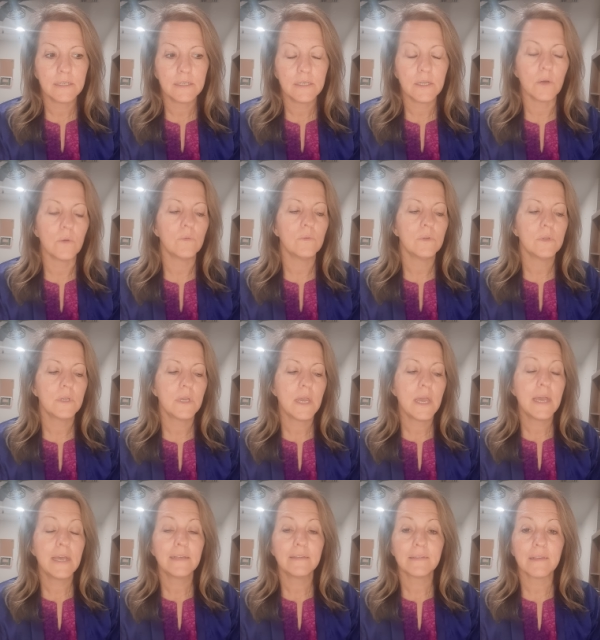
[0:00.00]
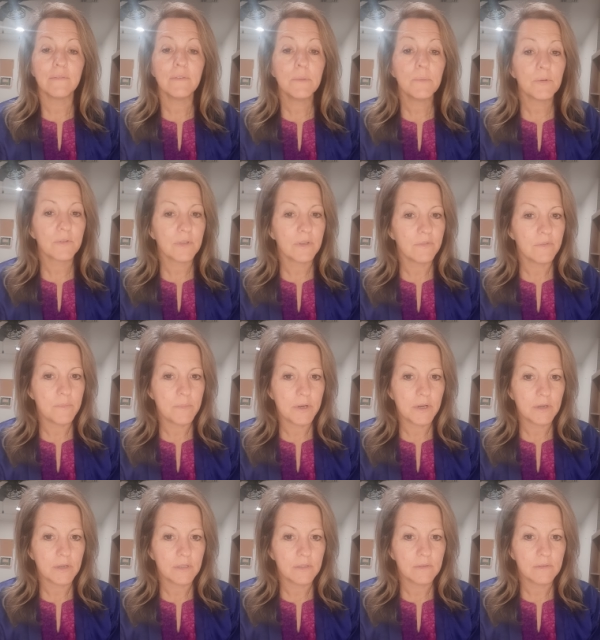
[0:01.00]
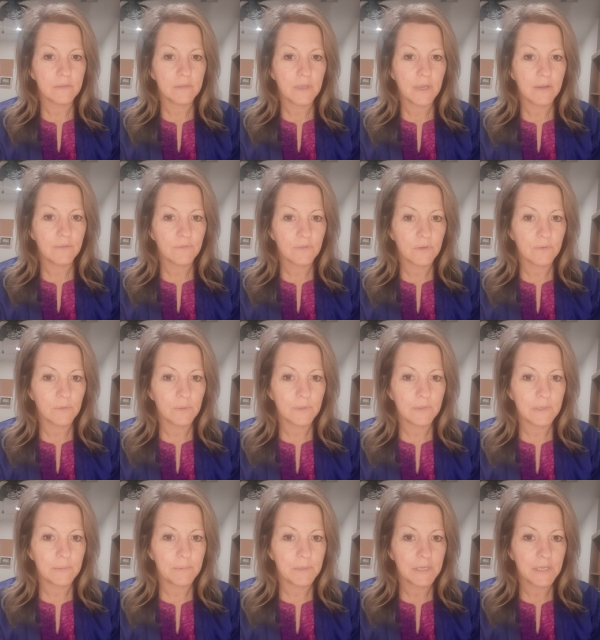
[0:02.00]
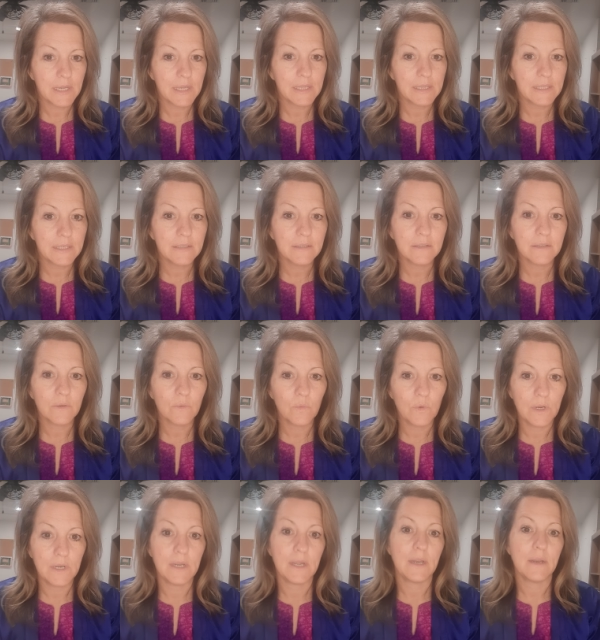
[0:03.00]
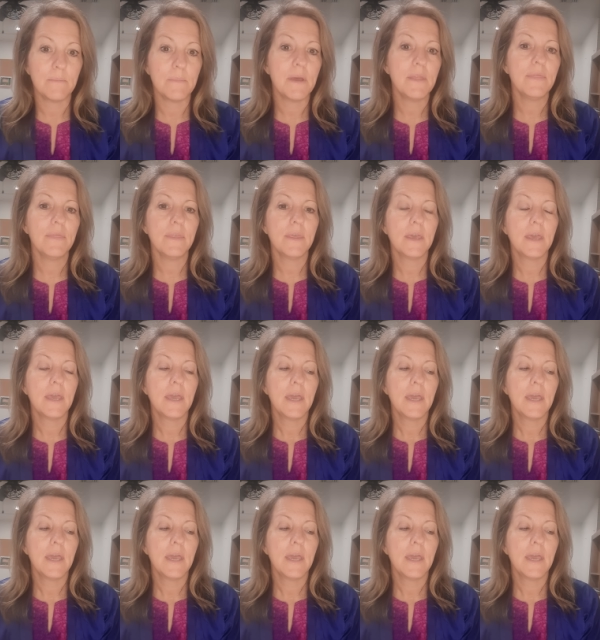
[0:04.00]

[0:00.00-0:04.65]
no, 70% of Americans have trouble sleeping at least one night a month,